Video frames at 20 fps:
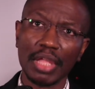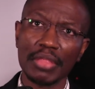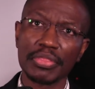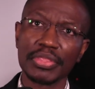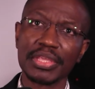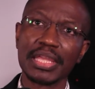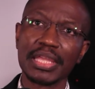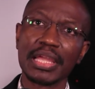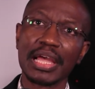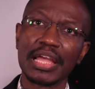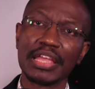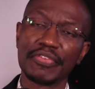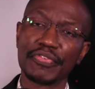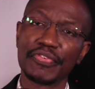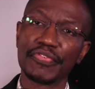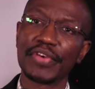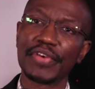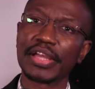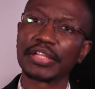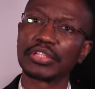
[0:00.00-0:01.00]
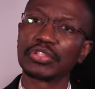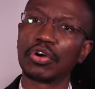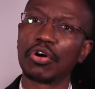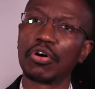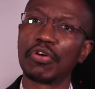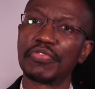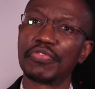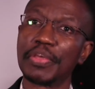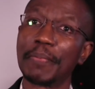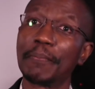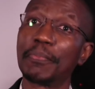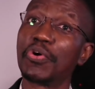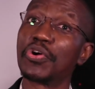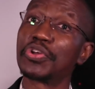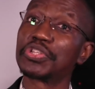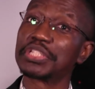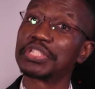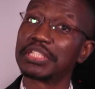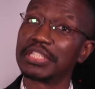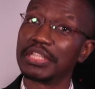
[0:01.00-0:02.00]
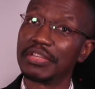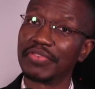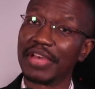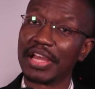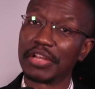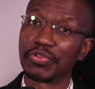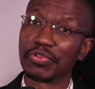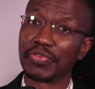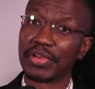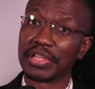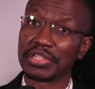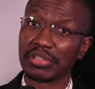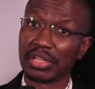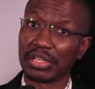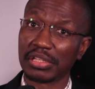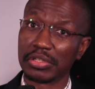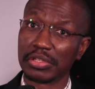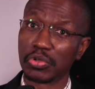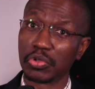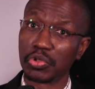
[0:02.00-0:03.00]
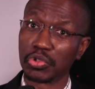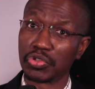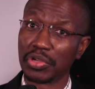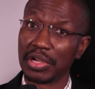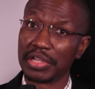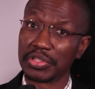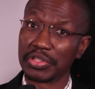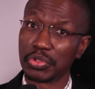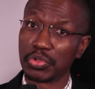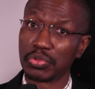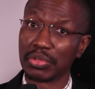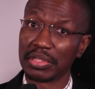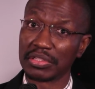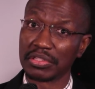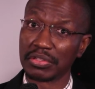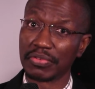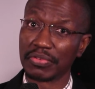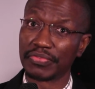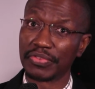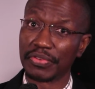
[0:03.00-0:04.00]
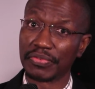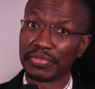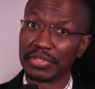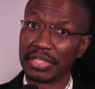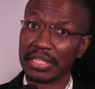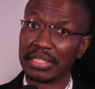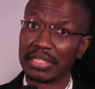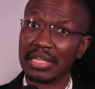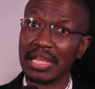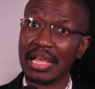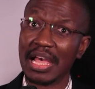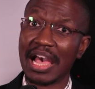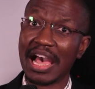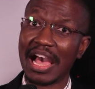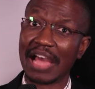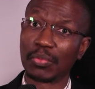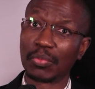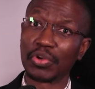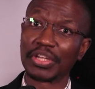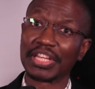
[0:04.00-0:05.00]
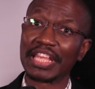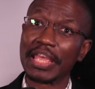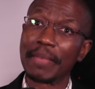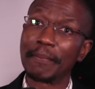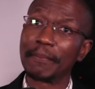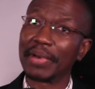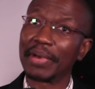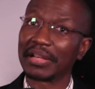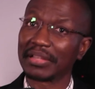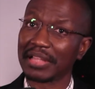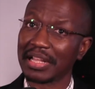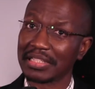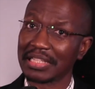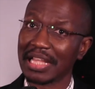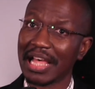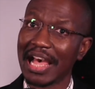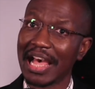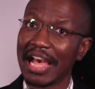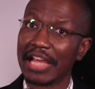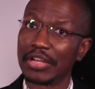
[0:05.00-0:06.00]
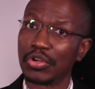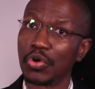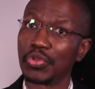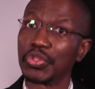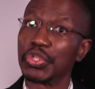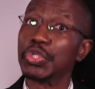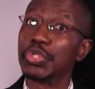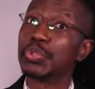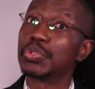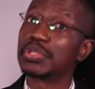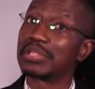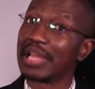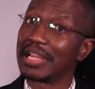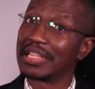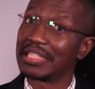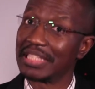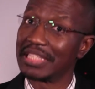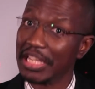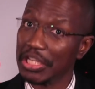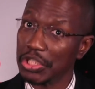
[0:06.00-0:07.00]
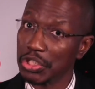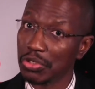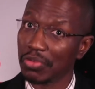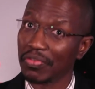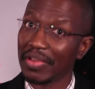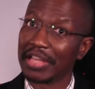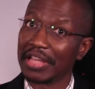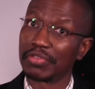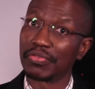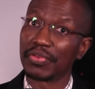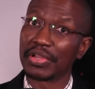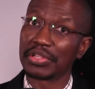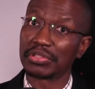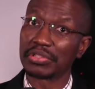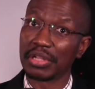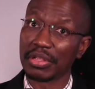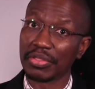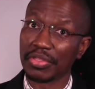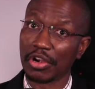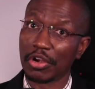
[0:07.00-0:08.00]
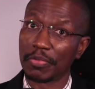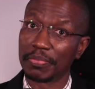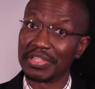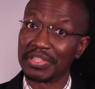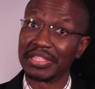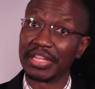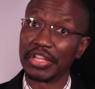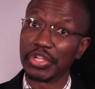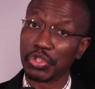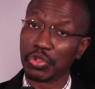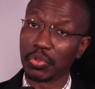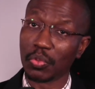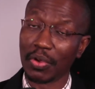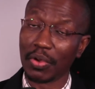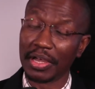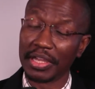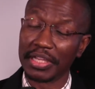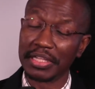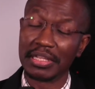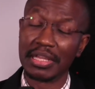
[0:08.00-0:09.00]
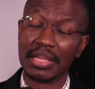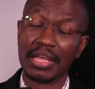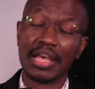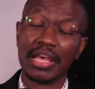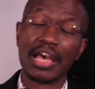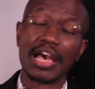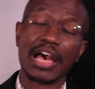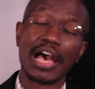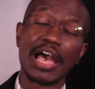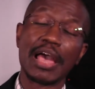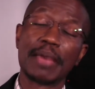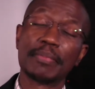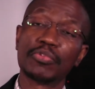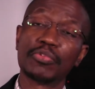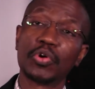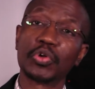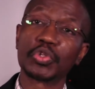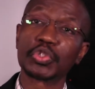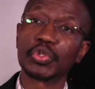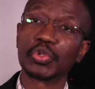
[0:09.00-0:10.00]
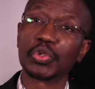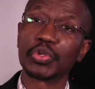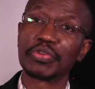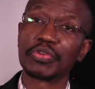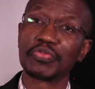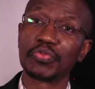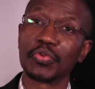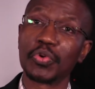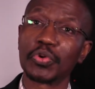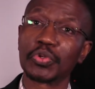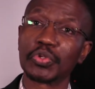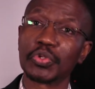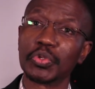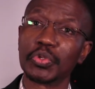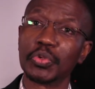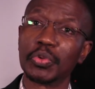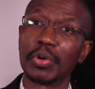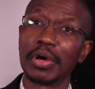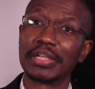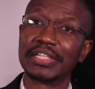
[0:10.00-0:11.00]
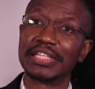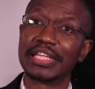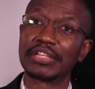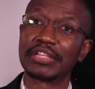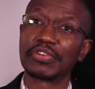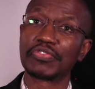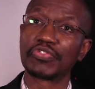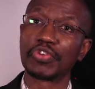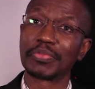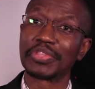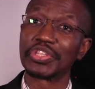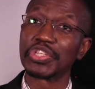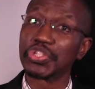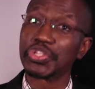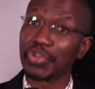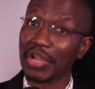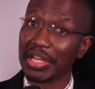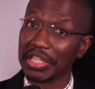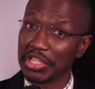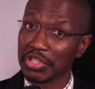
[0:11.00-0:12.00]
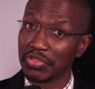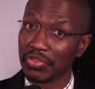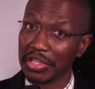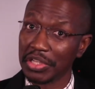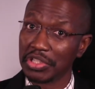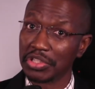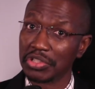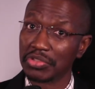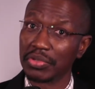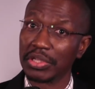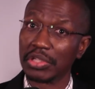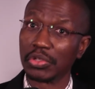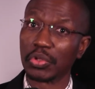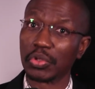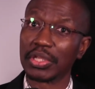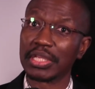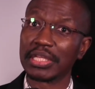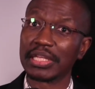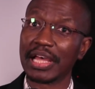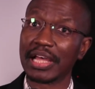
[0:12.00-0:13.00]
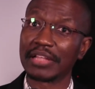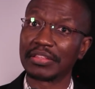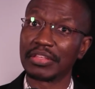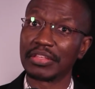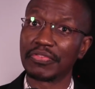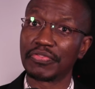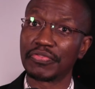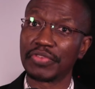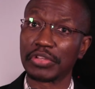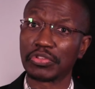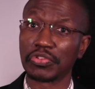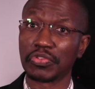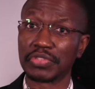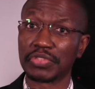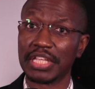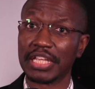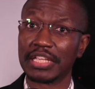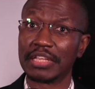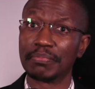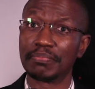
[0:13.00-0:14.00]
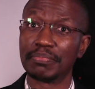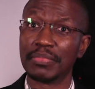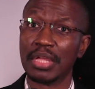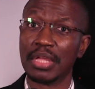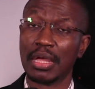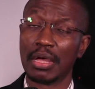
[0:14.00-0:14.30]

the effect of the positive endovascular clinical trials in 2015 and what impact that's had on the utilization of endovascular therapies nationwide. I'm also looking forward to data from the Stratus Registry, looking at the effect of taking